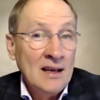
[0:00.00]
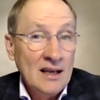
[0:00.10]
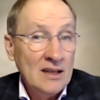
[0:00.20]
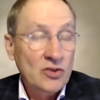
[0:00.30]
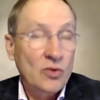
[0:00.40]

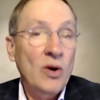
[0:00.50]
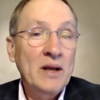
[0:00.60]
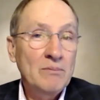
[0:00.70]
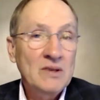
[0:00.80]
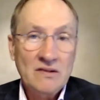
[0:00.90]
It's
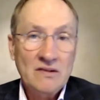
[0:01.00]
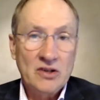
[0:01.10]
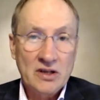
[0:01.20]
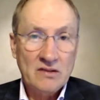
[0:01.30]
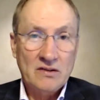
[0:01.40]
quite
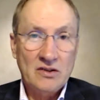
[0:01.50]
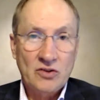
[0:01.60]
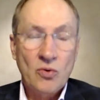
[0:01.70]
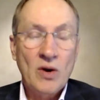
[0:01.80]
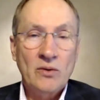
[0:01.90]
mysterious. It's
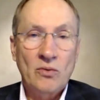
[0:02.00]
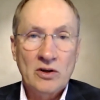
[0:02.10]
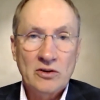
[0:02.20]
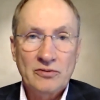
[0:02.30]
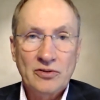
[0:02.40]
quite
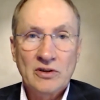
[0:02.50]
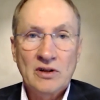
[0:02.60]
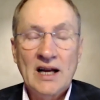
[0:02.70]
wonderful.